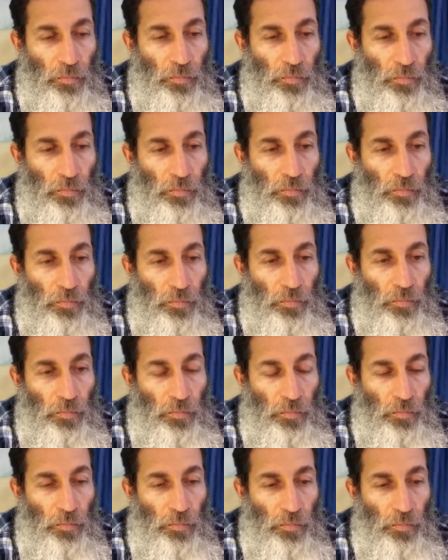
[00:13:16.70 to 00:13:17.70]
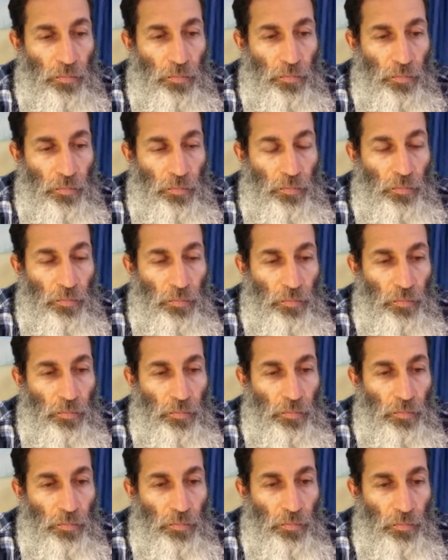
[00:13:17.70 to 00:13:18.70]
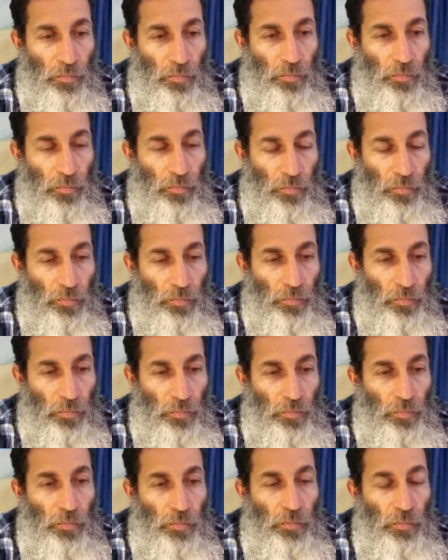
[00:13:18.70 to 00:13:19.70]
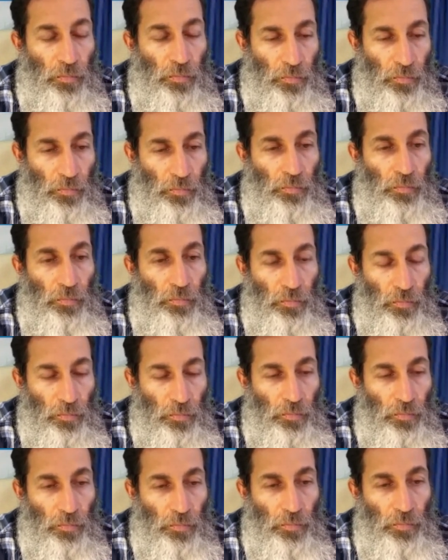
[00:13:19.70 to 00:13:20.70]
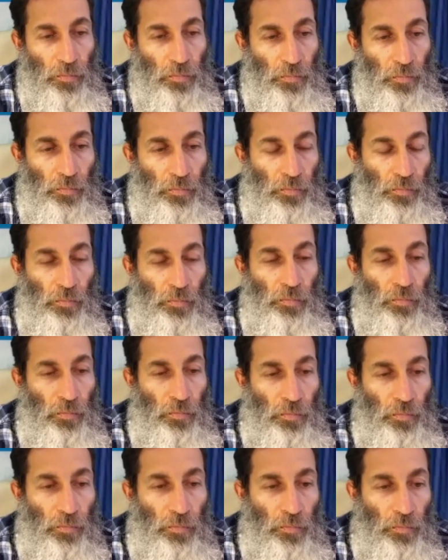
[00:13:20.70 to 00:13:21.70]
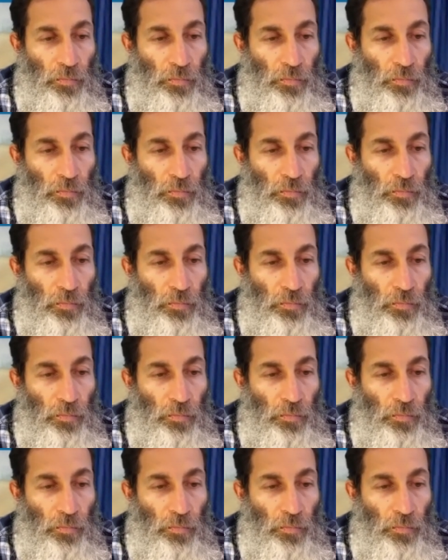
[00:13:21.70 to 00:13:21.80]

No words are spoken by the person on screen.